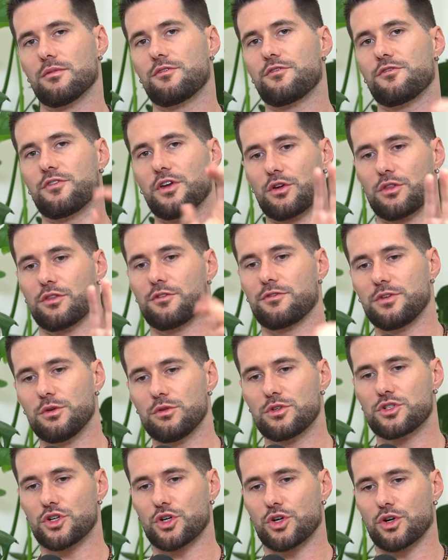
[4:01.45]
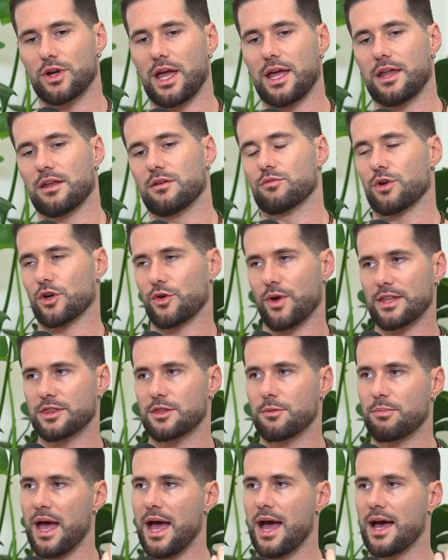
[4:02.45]
fear the future and
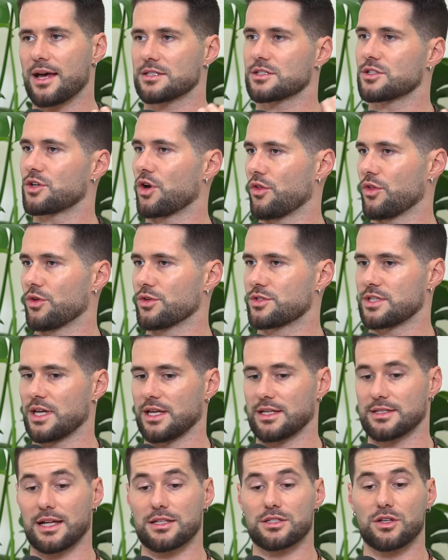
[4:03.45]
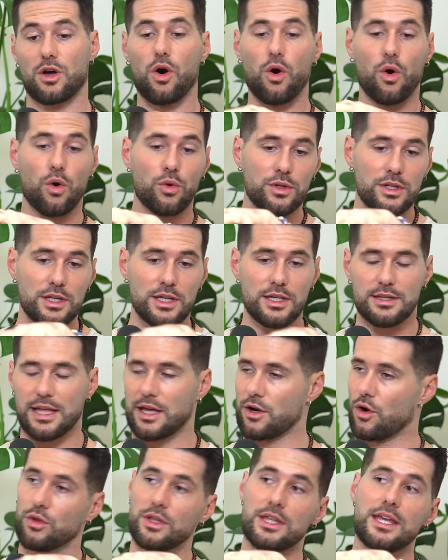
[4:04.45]
regret the past and all those things that's only
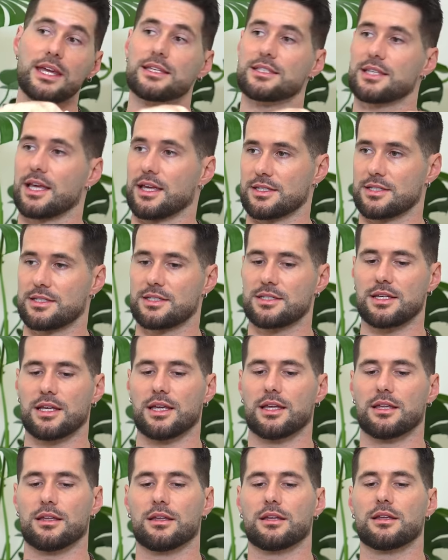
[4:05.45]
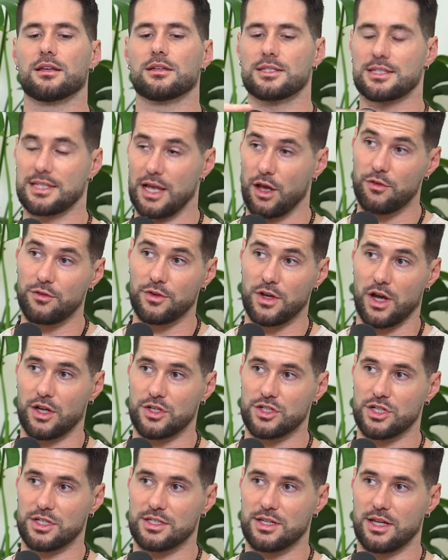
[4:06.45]
that only exists in
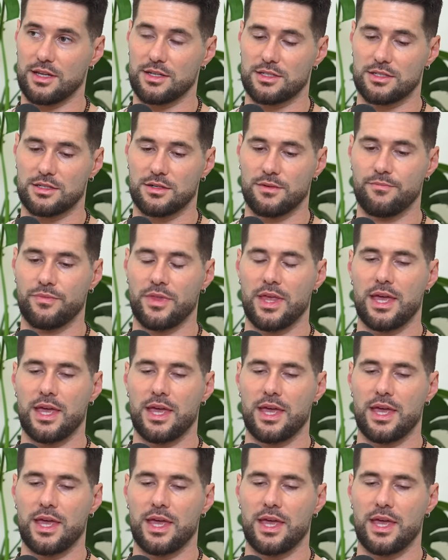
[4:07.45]
self-consciousness